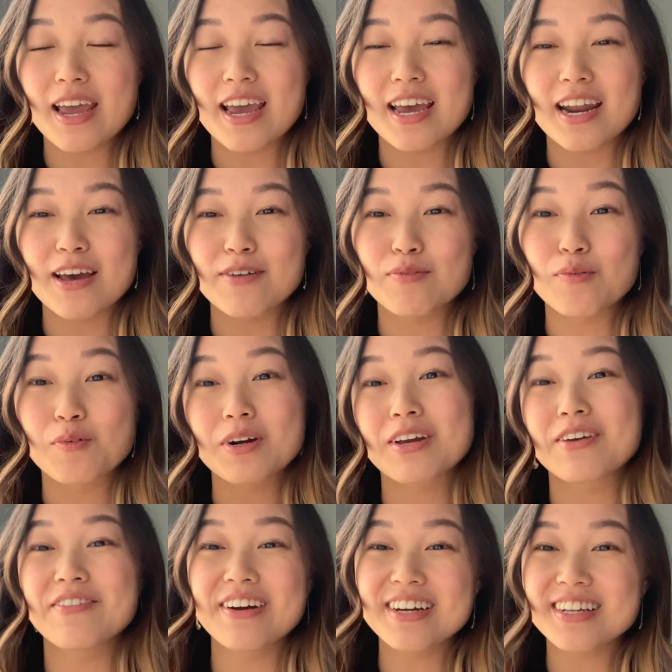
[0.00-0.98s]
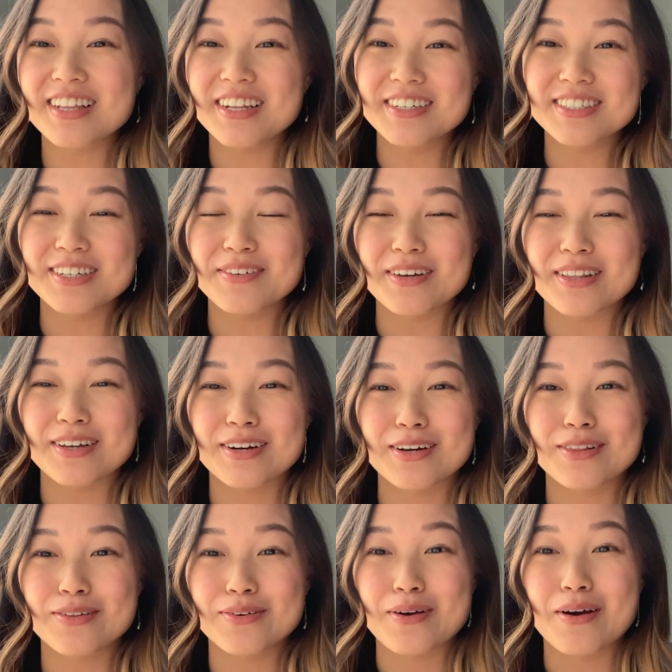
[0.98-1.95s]
and I've been working very closely with
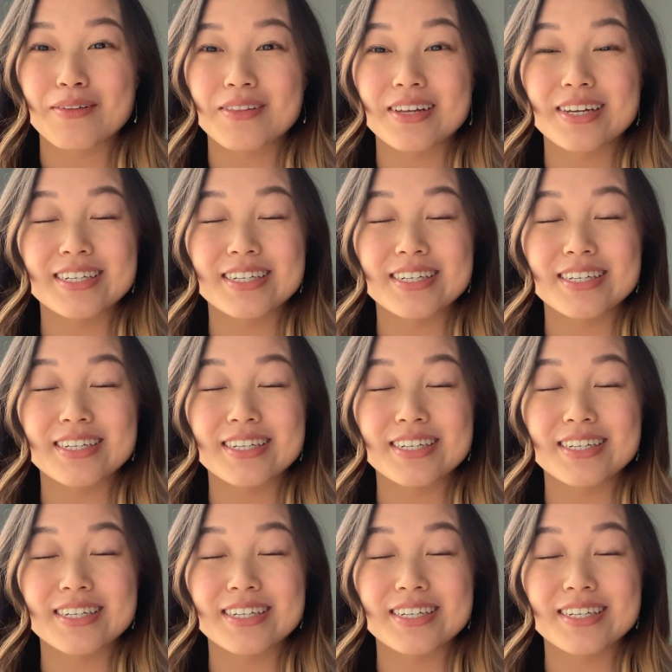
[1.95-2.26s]
her throughout the